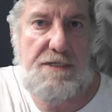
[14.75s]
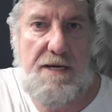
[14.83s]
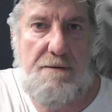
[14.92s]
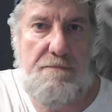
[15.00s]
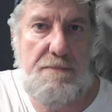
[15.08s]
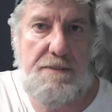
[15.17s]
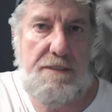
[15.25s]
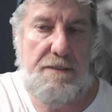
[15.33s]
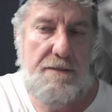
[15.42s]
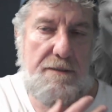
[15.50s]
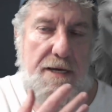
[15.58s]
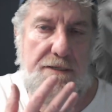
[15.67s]
comes
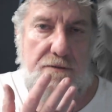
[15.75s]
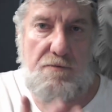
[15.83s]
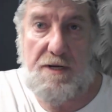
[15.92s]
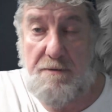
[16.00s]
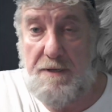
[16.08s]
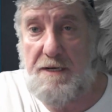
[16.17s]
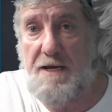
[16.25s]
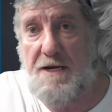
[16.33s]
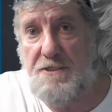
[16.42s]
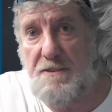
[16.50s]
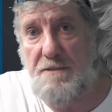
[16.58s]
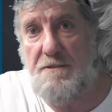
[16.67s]
as a
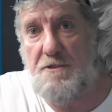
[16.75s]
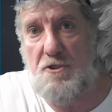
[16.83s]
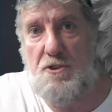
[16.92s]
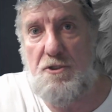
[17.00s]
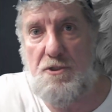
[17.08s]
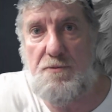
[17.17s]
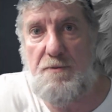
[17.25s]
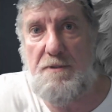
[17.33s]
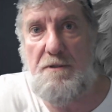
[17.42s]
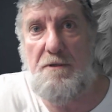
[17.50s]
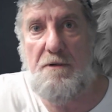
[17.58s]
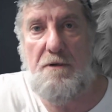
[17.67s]
recommendation to use with
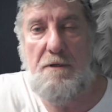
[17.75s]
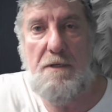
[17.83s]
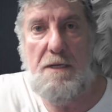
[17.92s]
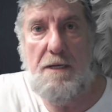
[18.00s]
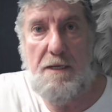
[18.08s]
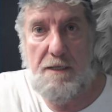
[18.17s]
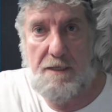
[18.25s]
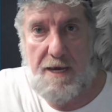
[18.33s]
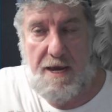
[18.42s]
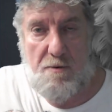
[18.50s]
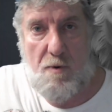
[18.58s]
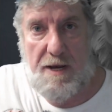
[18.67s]
your
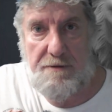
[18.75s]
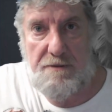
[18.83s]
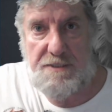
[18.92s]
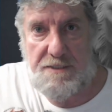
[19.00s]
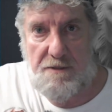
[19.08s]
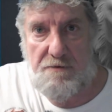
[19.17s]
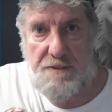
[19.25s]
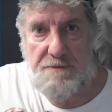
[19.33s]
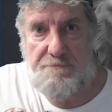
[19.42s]
K1 series